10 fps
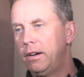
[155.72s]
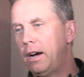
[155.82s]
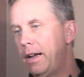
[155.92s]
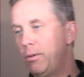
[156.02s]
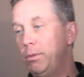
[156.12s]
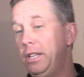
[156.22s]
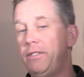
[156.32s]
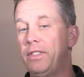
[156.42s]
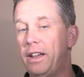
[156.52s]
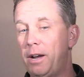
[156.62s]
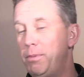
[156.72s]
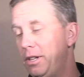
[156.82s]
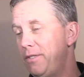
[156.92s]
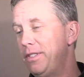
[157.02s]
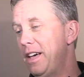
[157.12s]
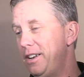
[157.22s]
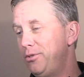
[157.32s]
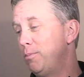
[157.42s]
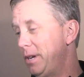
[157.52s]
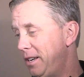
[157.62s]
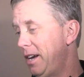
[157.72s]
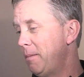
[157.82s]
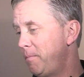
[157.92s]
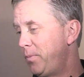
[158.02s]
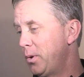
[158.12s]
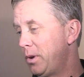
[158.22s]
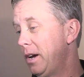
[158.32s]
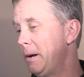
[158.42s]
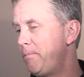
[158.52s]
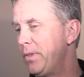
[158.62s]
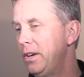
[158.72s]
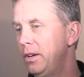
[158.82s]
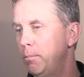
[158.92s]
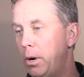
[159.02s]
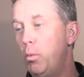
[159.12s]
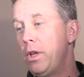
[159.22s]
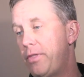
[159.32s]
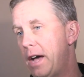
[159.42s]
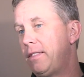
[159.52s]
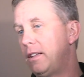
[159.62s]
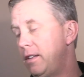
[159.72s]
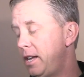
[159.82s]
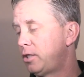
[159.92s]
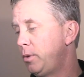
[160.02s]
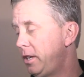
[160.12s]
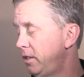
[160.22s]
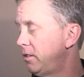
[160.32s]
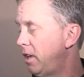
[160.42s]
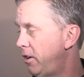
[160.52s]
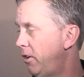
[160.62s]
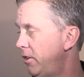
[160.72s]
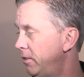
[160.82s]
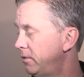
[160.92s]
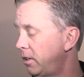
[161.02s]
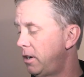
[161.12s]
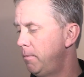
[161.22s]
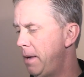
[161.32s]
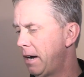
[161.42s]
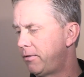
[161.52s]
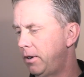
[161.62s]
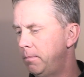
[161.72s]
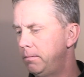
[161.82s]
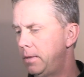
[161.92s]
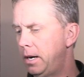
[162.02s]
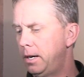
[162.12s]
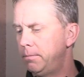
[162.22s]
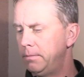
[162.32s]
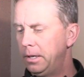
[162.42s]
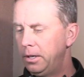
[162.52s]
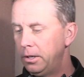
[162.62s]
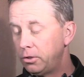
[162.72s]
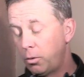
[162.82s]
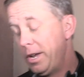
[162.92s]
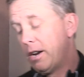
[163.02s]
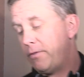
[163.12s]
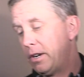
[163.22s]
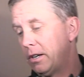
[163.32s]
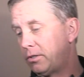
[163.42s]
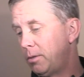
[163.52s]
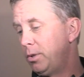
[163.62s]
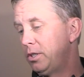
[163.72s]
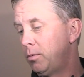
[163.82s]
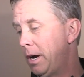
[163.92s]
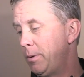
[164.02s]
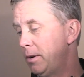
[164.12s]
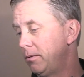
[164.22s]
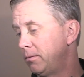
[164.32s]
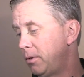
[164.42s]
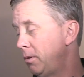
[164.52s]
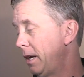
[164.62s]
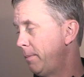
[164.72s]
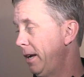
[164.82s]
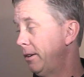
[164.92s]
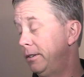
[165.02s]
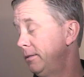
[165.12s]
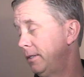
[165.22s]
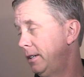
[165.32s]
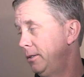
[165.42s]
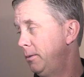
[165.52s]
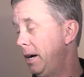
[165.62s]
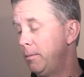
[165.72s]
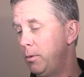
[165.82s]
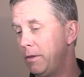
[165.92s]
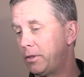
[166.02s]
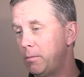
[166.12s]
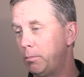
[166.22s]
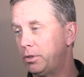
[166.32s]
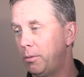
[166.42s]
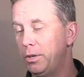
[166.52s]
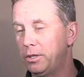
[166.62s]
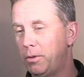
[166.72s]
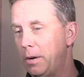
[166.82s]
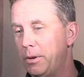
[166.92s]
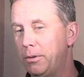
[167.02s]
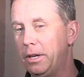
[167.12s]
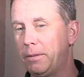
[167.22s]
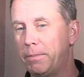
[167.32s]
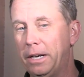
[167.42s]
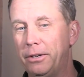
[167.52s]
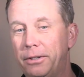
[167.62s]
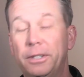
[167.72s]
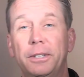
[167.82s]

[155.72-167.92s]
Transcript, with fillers: I don't believe in that. I believe in that is a big game. Okay, but with that, then the next week is a lot to come back from. Uh, so we got to figure out some reason why we don't, like Baylor. I don't why, but come up with some reason why we don't like Baylor.